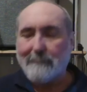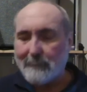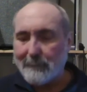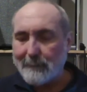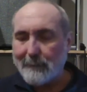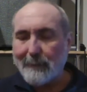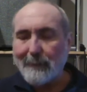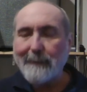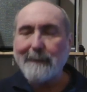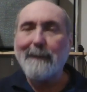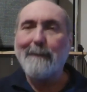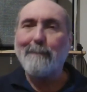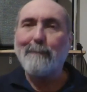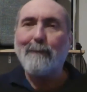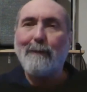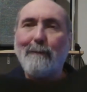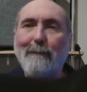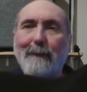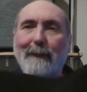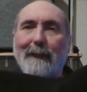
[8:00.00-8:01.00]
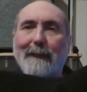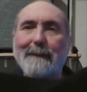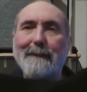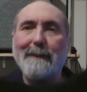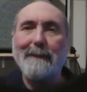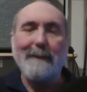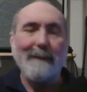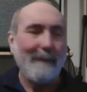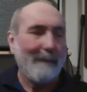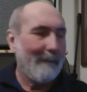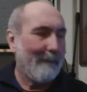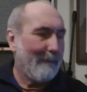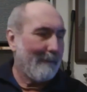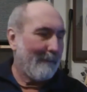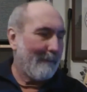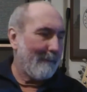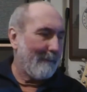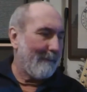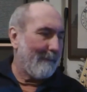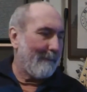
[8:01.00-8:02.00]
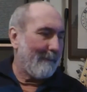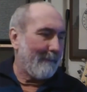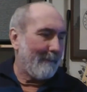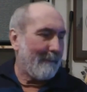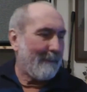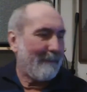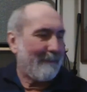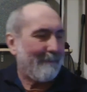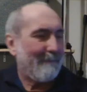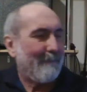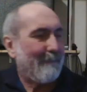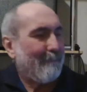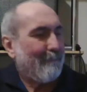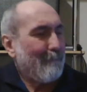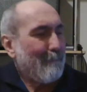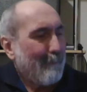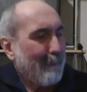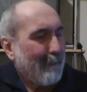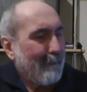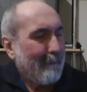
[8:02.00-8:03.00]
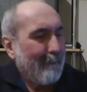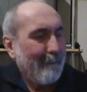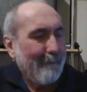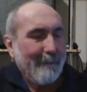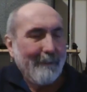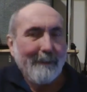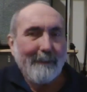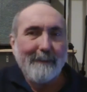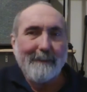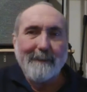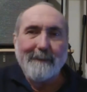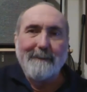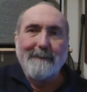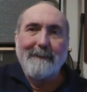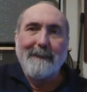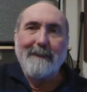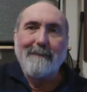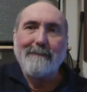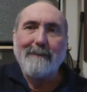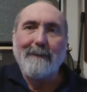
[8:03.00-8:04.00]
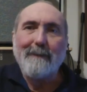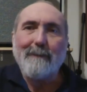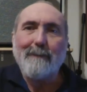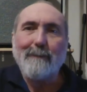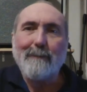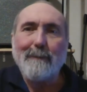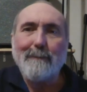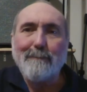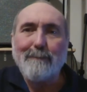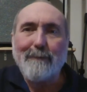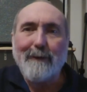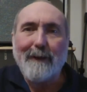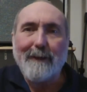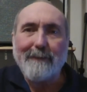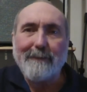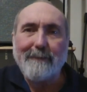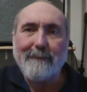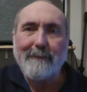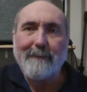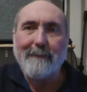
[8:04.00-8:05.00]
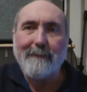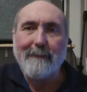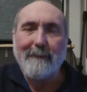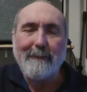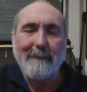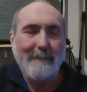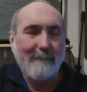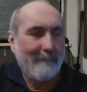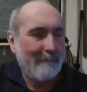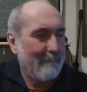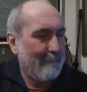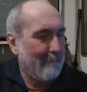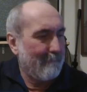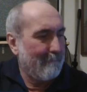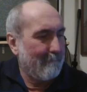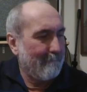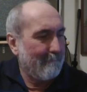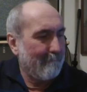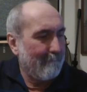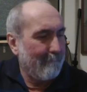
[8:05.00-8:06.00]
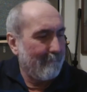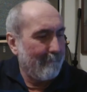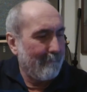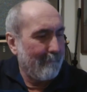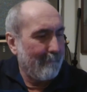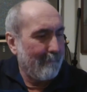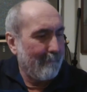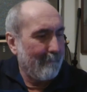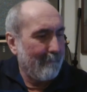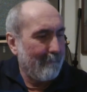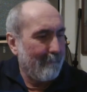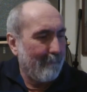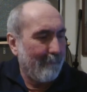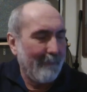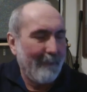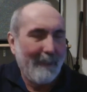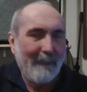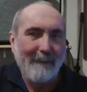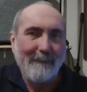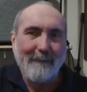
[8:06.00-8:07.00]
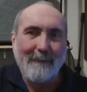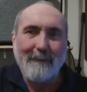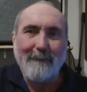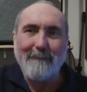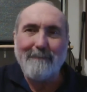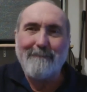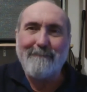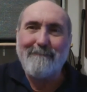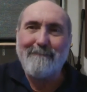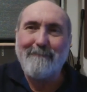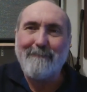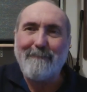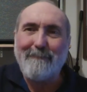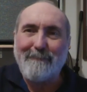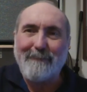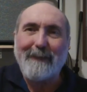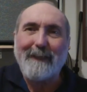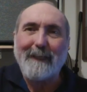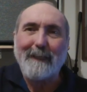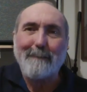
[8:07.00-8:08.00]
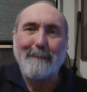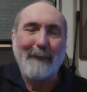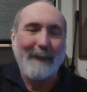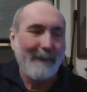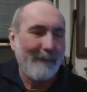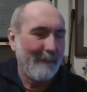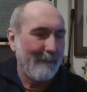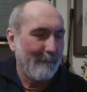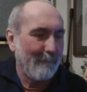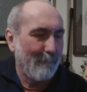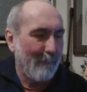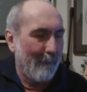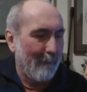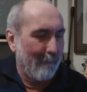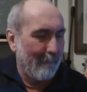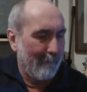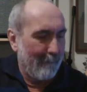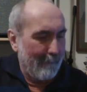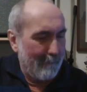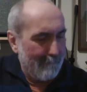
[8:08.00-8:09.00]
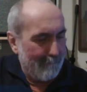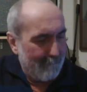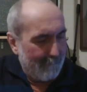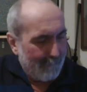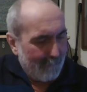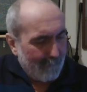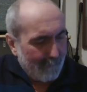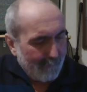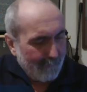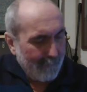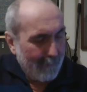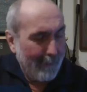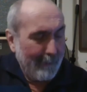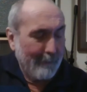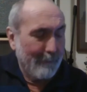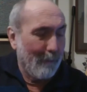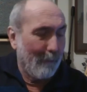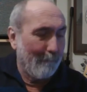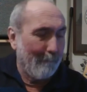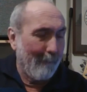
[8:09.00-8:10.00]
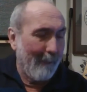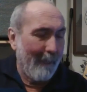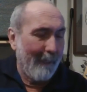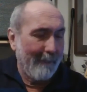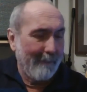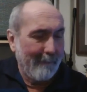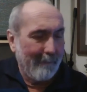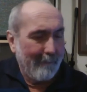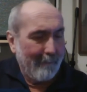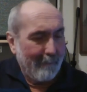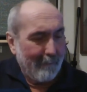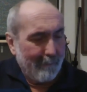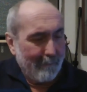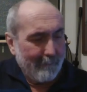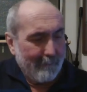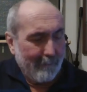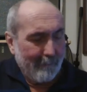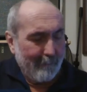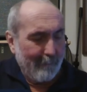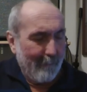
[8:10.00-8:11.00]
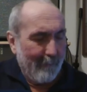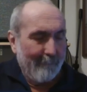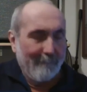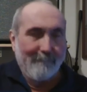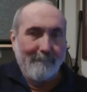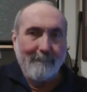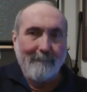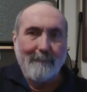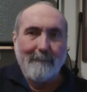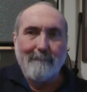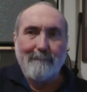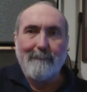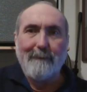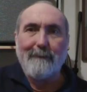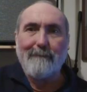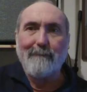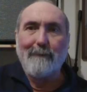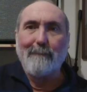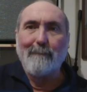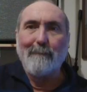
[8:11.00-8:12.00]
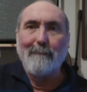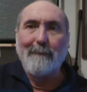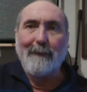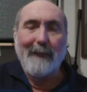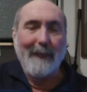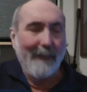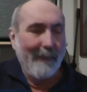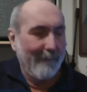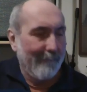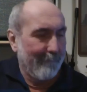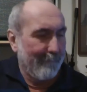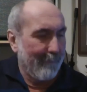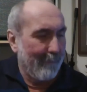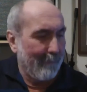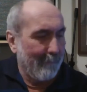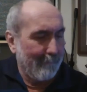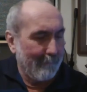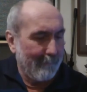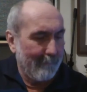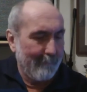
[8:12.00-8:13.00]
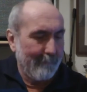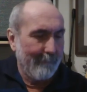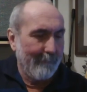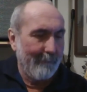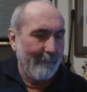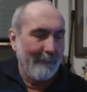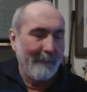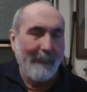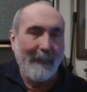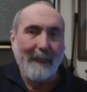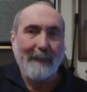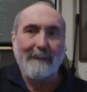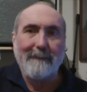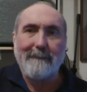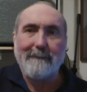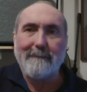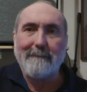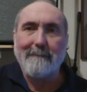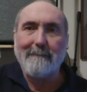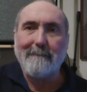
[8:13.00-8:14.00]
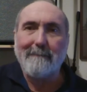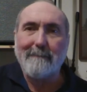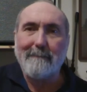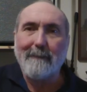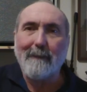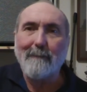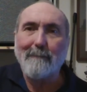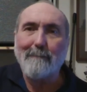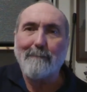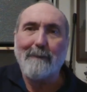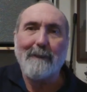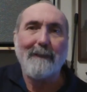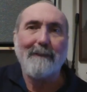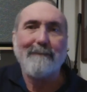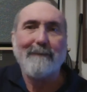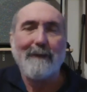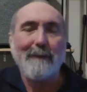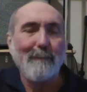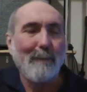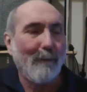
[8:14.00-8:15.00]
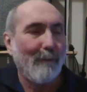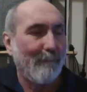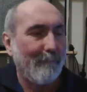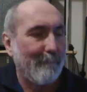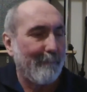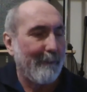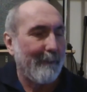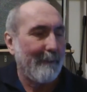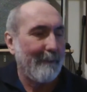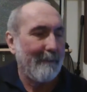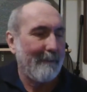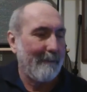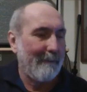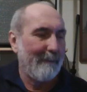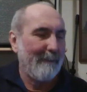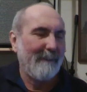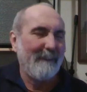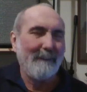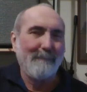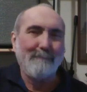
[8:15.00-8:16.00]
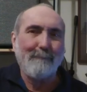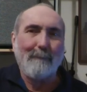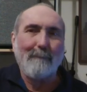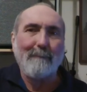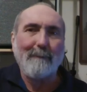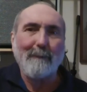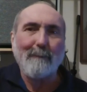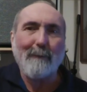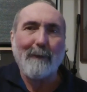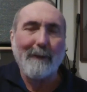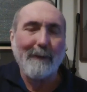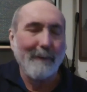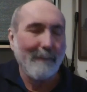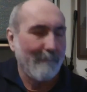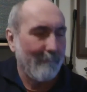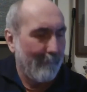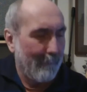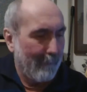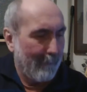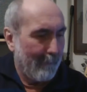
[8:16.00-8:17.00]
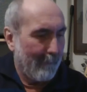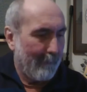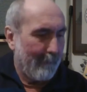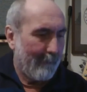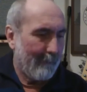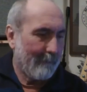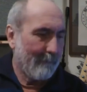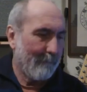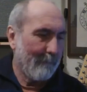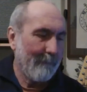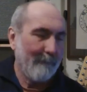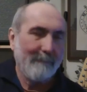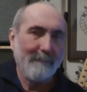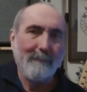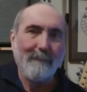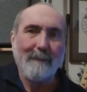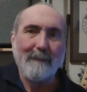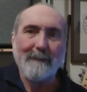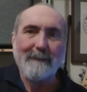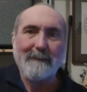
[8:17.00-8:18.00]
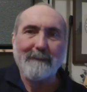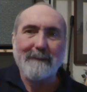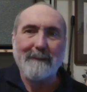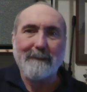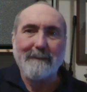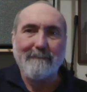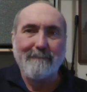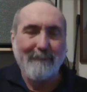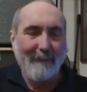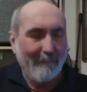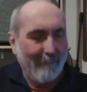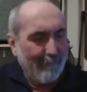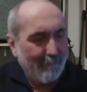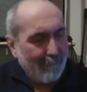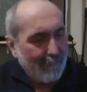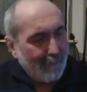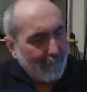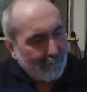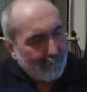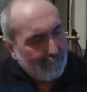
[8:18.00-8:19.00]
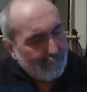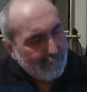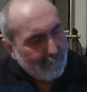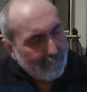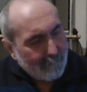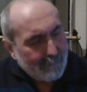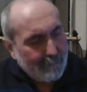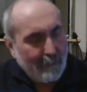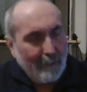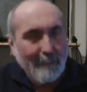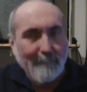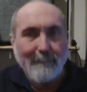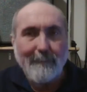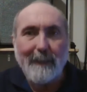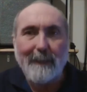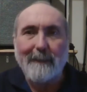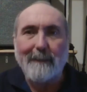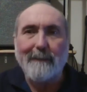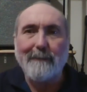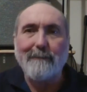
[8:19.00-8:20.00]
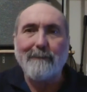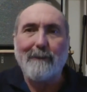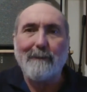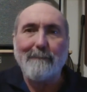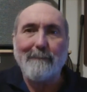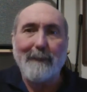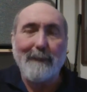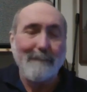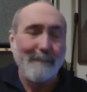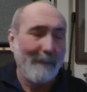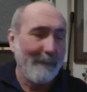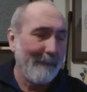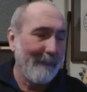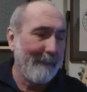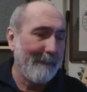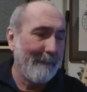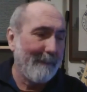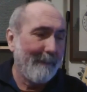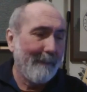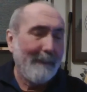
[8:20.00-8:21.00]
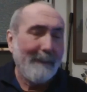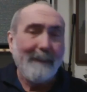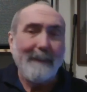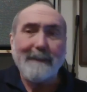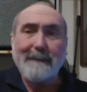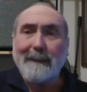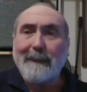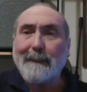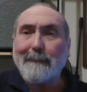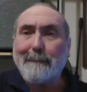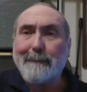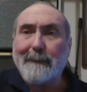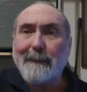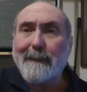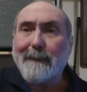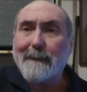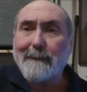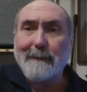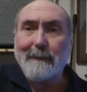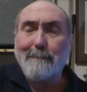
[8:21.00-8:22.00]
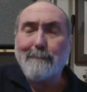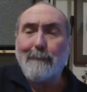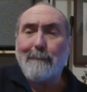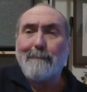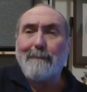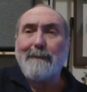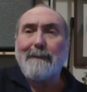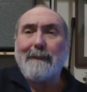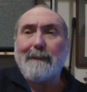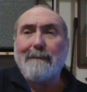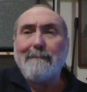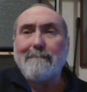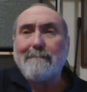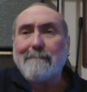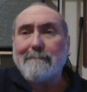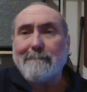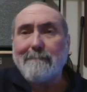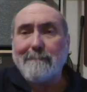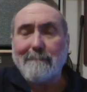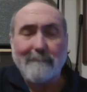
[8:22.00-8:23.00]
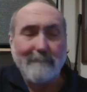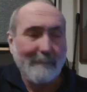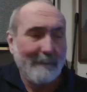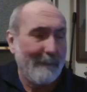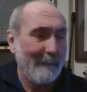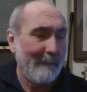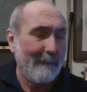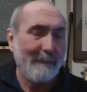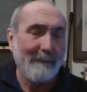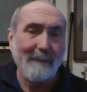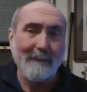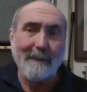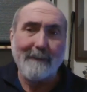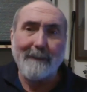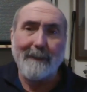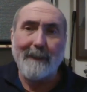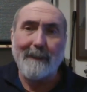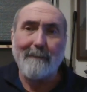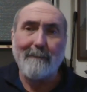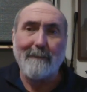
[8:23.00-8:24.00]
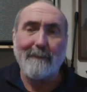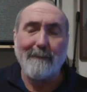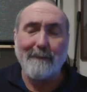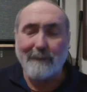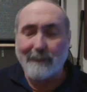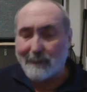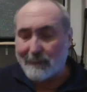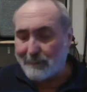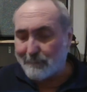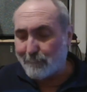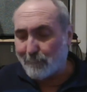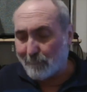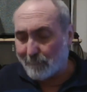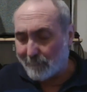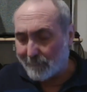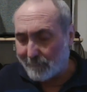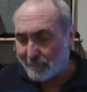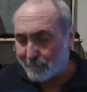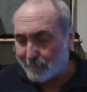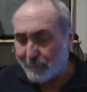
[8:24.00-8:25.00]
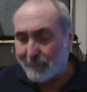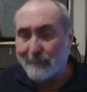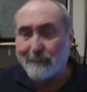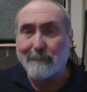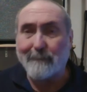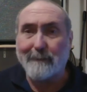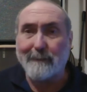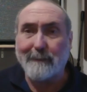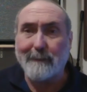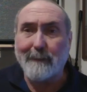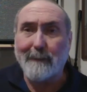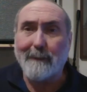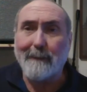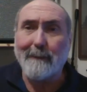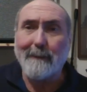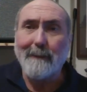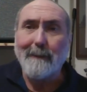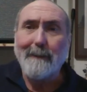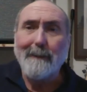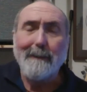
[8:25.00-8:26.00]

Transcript: It's cleaned up quite well actually. For me, I think it just sounds a little compressed. It's got that kind of feel about it as well. The neck's not bad. Also, I do have a bit of trouble on my hands, so certain necks don't play very well for me, and this is probably one of them. It's quite a very slim neck at the top there, but then it's aimed at beginners, so probably, you know, kiddies starting out, I think it's probably a pretty good guitar.